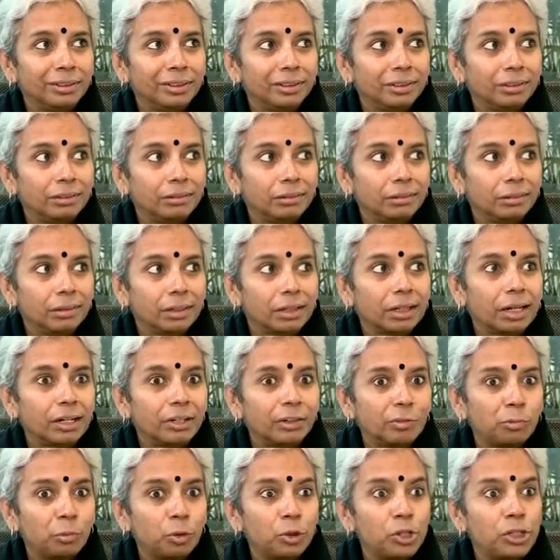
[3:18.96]
a
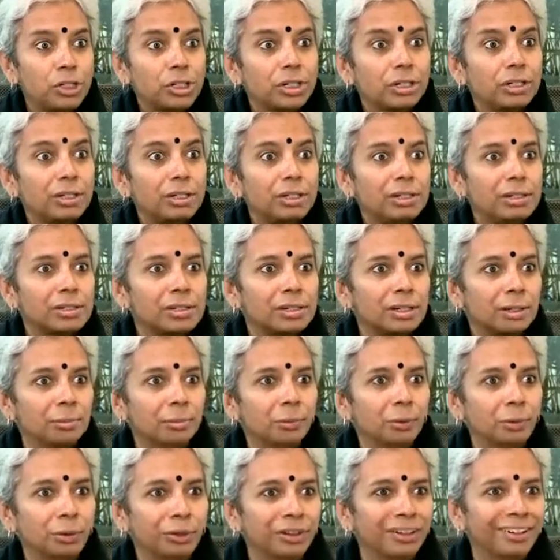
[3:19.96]
kind of more journalistic
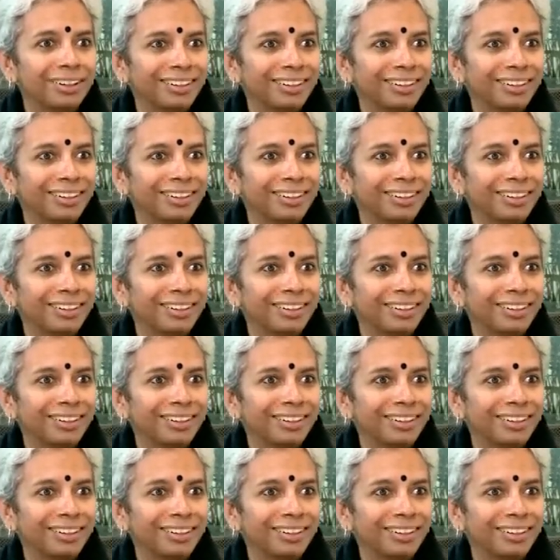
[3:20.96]
mode,